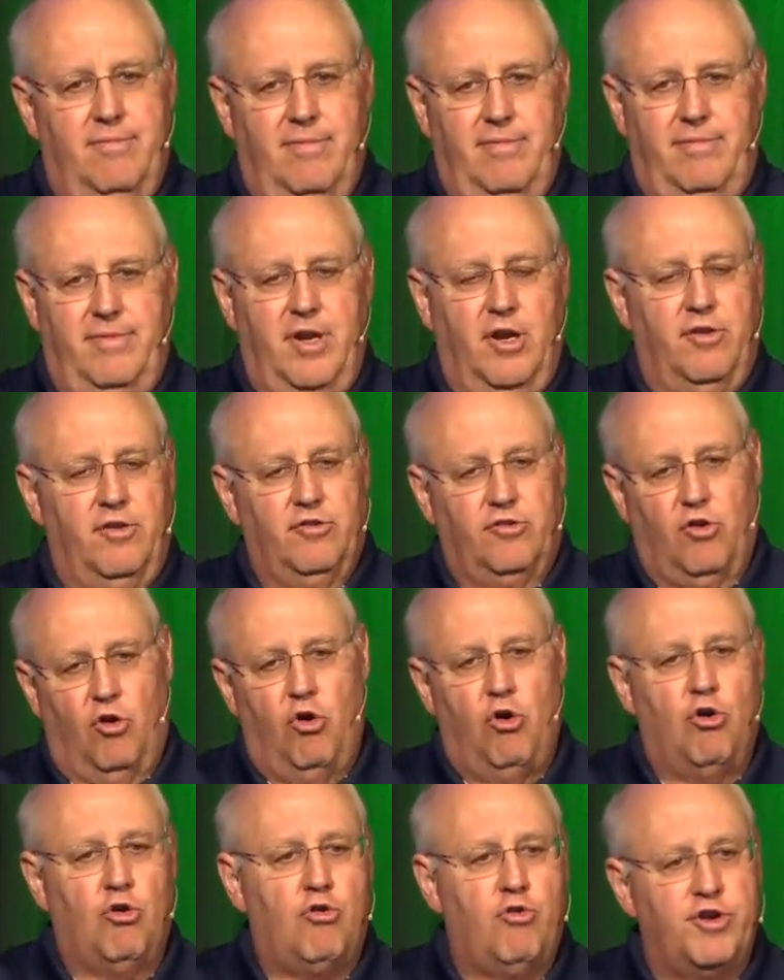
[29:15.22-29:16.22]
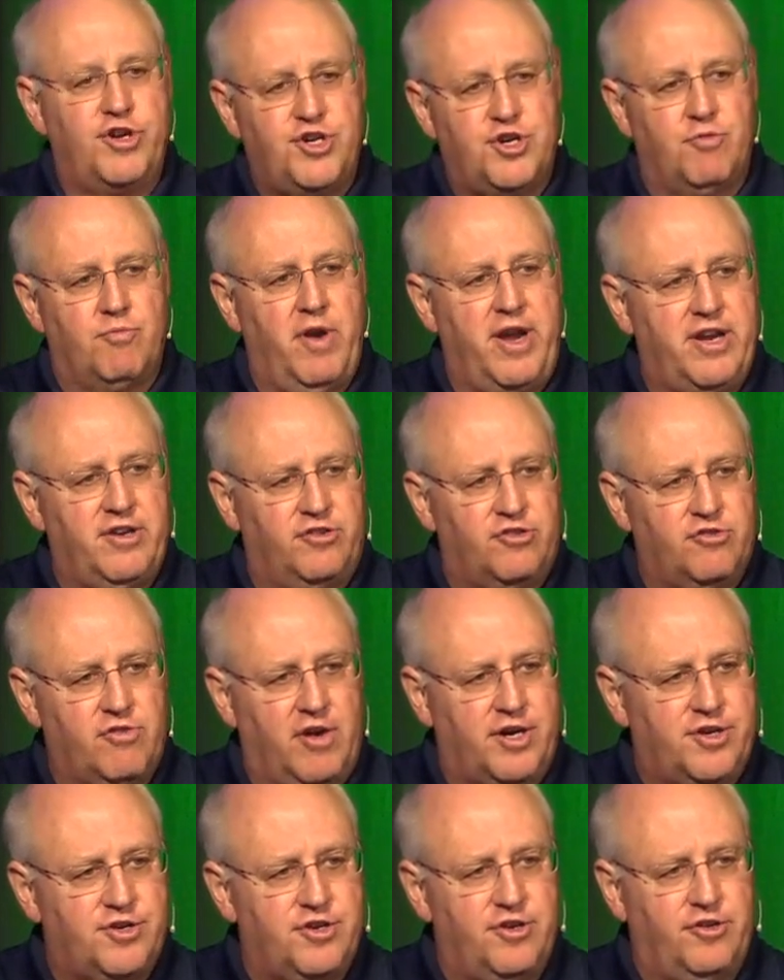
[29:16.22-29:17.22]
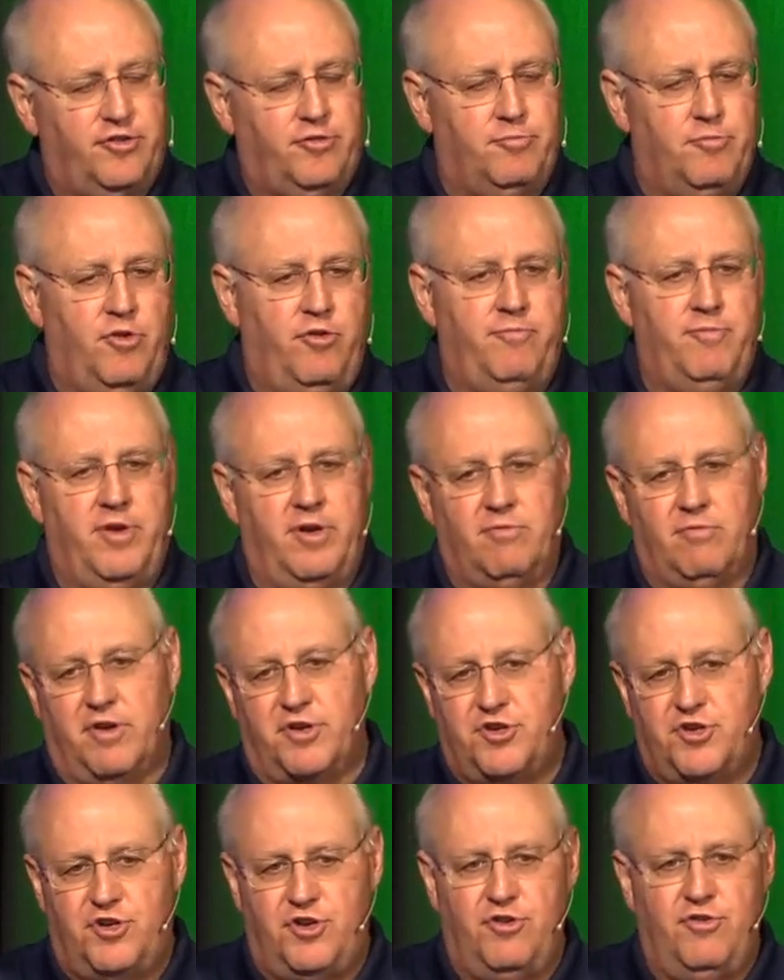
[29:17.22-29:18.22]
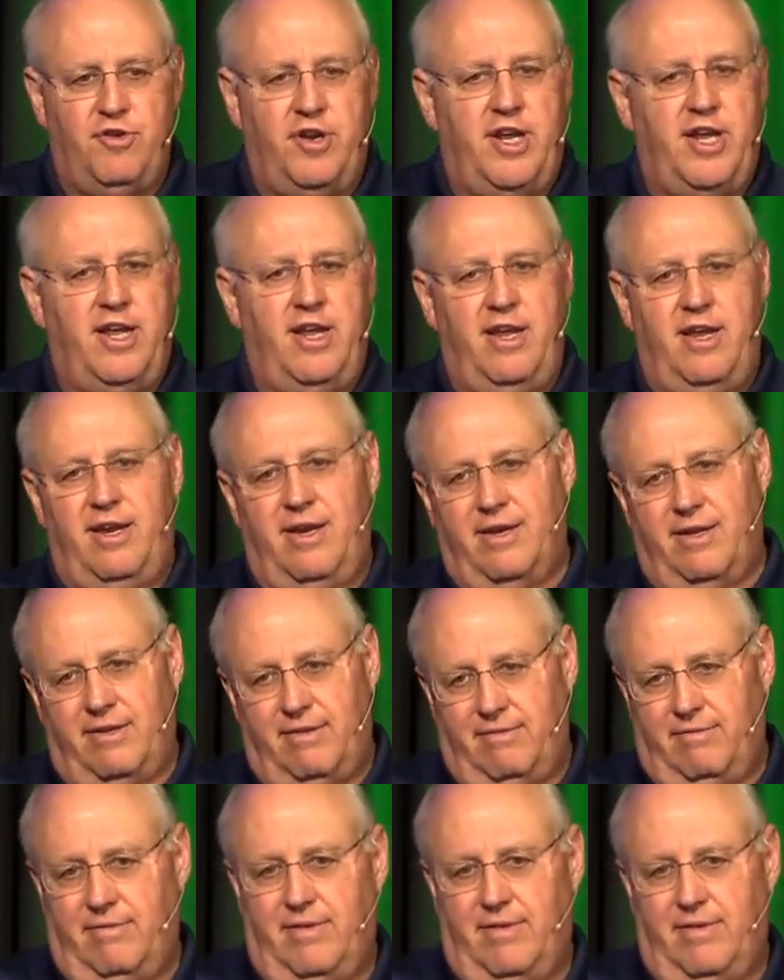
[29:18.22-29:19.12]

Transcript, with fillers: You know, there's a whole Christian Reconstructionist movement, Rushduni and